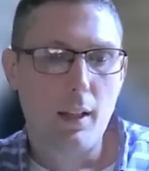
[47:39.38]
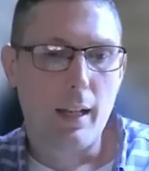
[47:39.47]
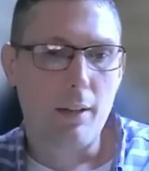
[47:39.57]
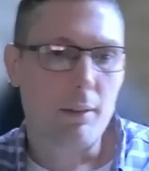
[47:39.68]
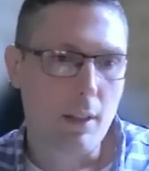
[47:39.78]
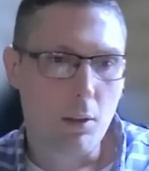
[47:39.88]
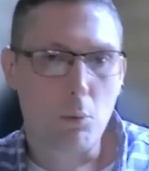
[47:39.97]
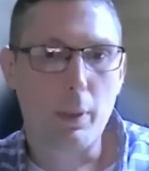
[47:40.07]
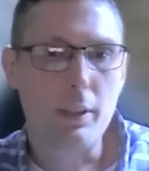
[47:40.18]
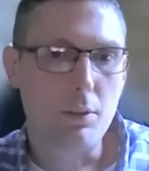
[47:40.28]
and kind of
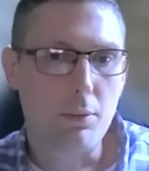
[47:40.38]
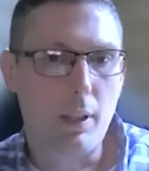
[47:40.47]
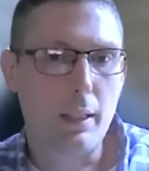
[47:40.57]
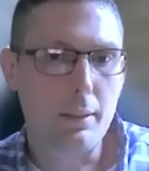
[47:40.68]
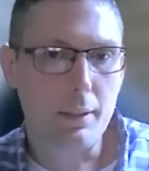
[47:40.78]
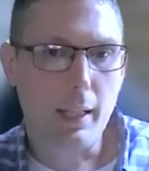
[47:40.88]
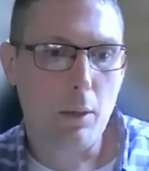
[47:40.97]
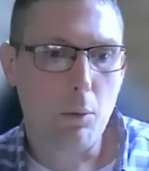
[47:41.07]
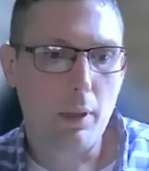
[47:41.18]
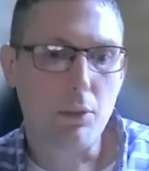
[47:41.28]
redefine the
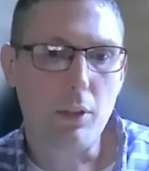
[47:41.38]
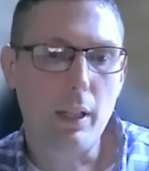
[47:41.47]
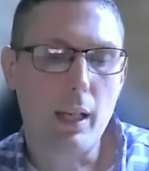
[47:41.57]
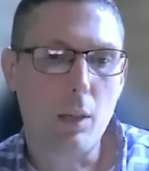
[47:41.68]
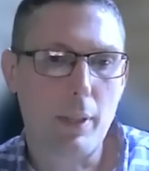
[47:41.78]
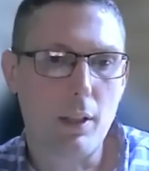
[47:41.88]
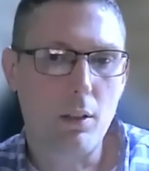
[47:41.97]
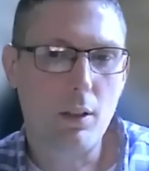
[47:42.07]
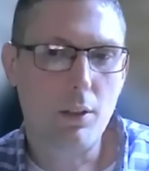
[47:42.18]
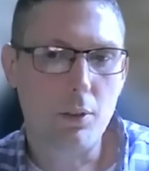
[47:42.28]
KYC AML laws,